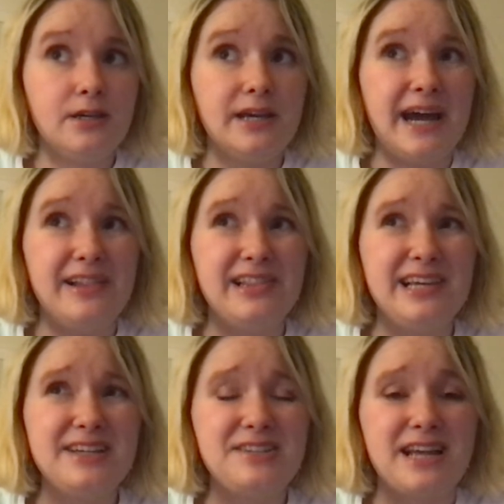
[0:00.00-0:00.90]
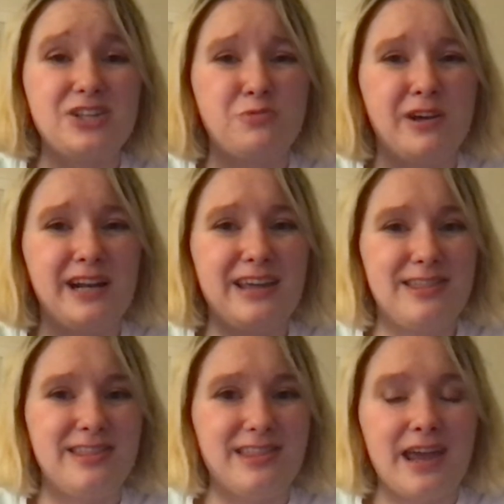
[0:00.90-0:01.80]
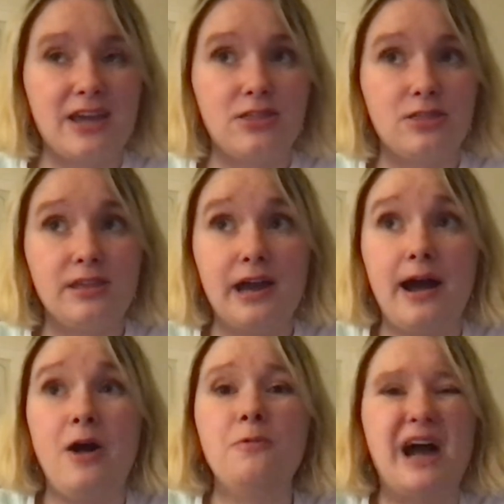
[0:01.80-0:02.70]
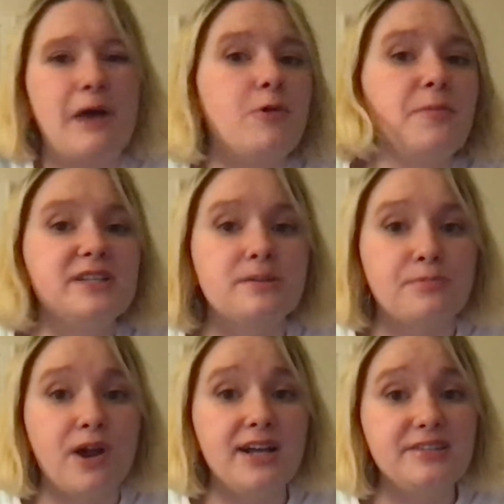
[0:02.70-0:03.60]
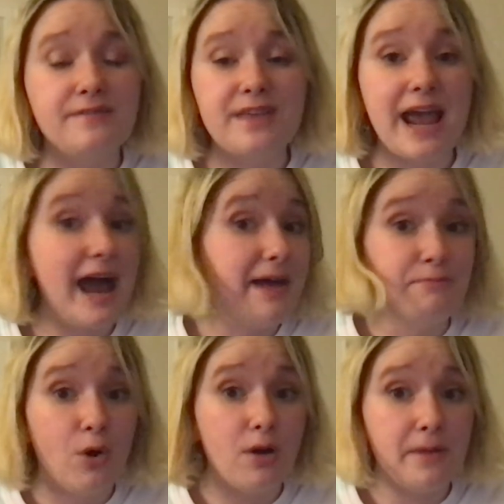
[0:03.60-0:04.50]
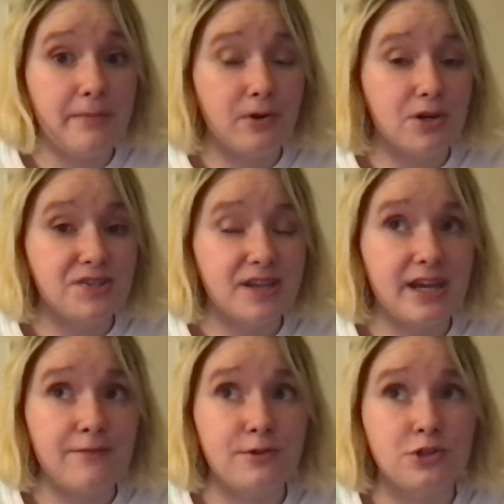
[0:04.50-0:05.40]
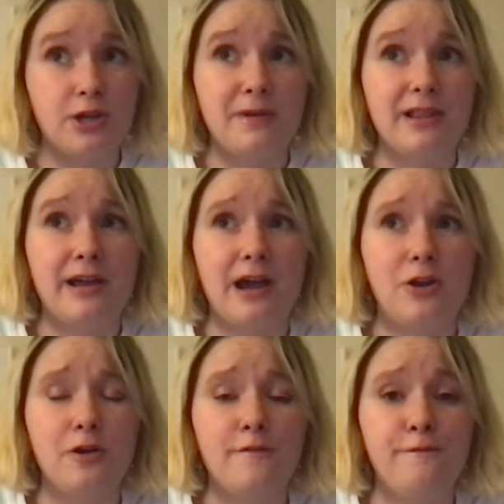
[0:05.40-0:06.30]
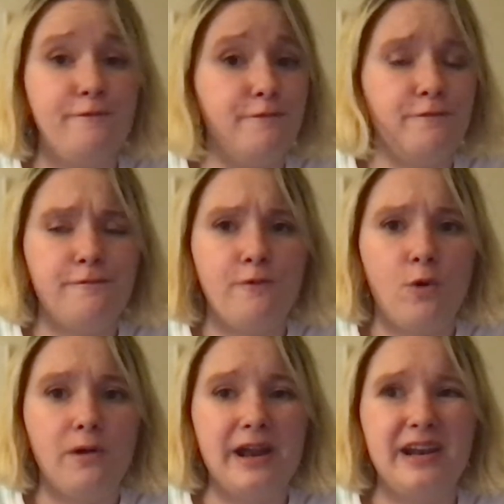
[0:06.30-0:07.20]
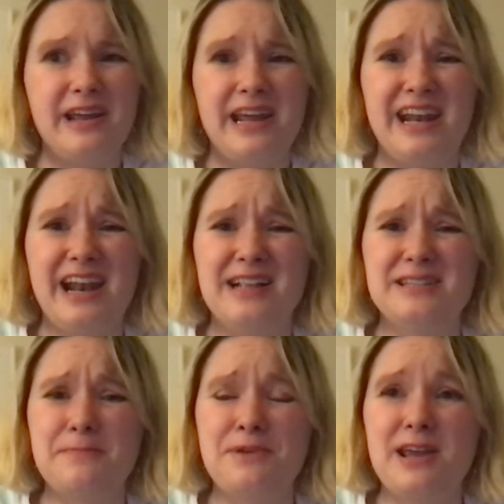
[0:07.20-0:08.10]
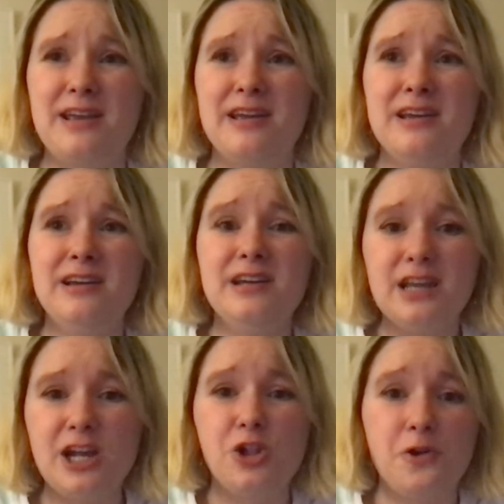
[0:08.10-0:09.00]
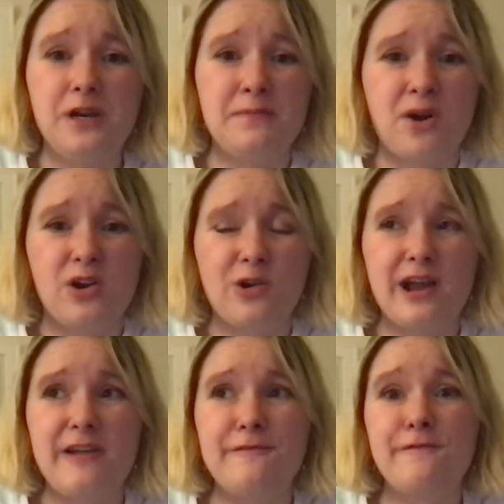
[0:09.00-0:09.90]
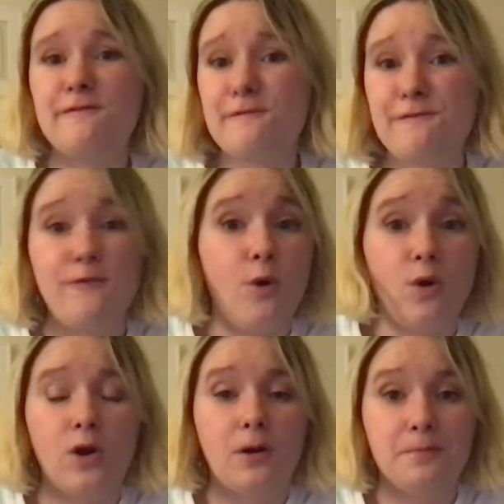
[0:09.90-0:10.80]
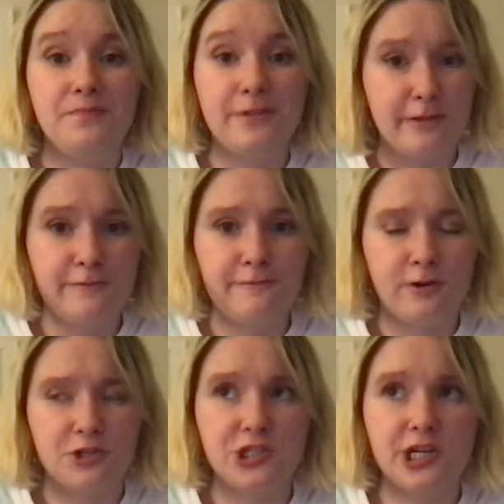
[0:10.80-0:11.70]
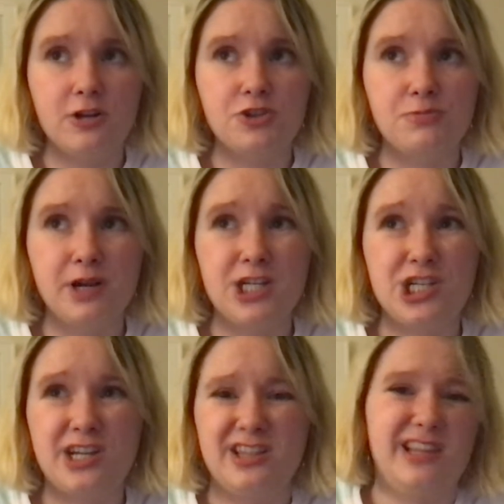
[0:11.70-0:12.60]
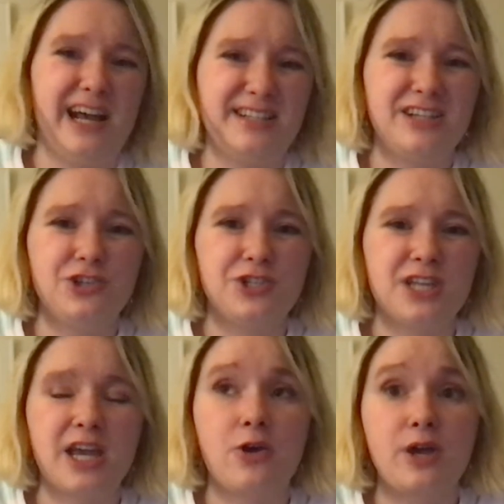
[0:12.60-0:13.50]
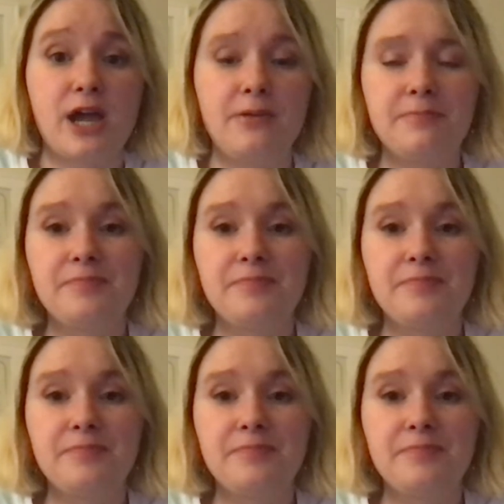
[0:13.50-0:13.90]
At least that's what I think. I will be surprised if they add more members. Like, if there's going to be, like, I don't know, it ends up being, including Margarete, 4 first years, which, that's interesting, okay?